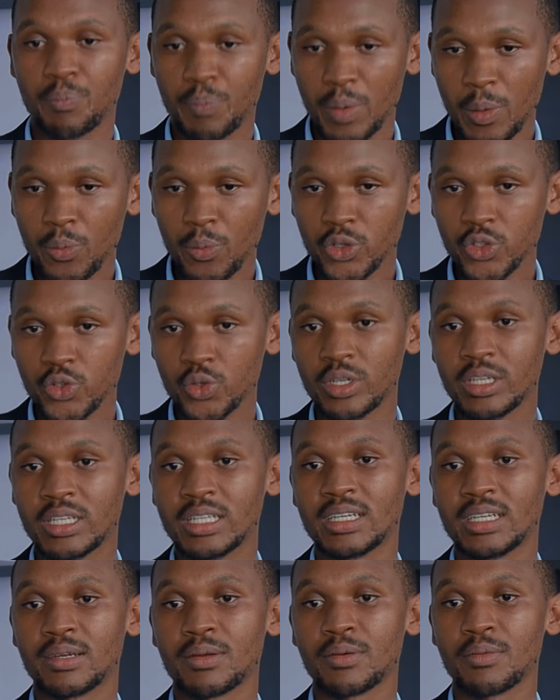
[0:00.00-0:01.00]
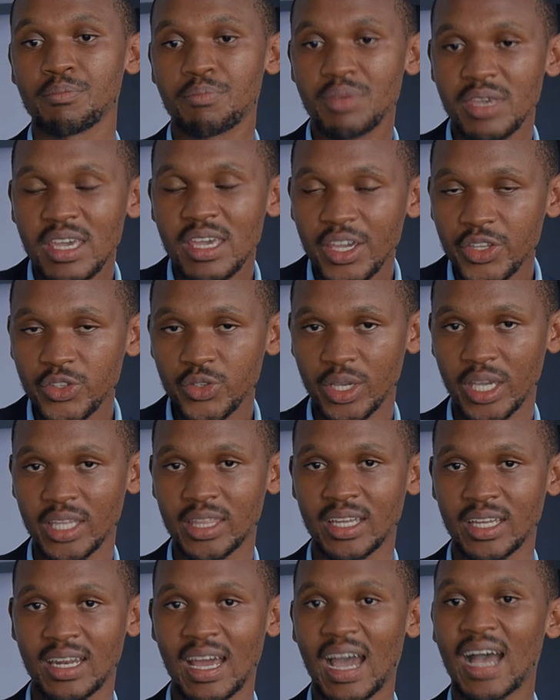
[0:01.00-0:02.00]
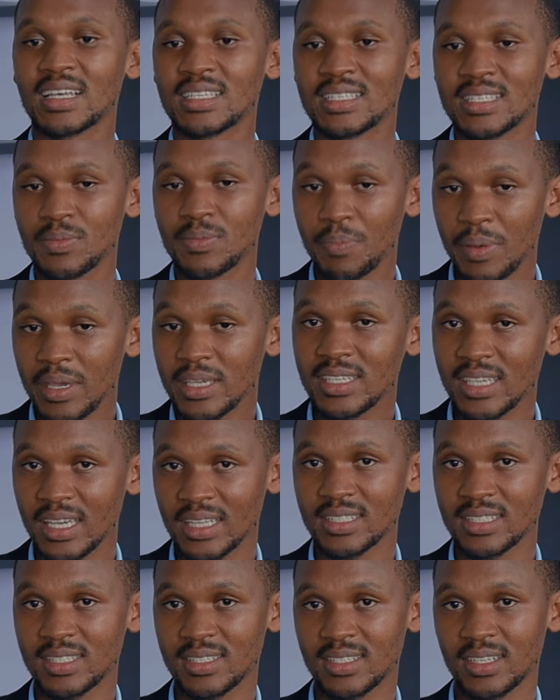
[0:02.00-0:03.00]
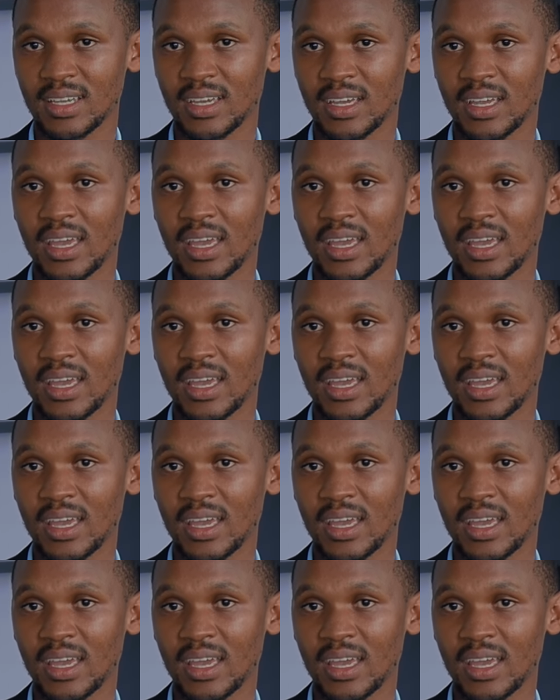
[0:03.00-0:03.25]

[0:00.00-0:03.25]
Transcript: people should be educated as patients.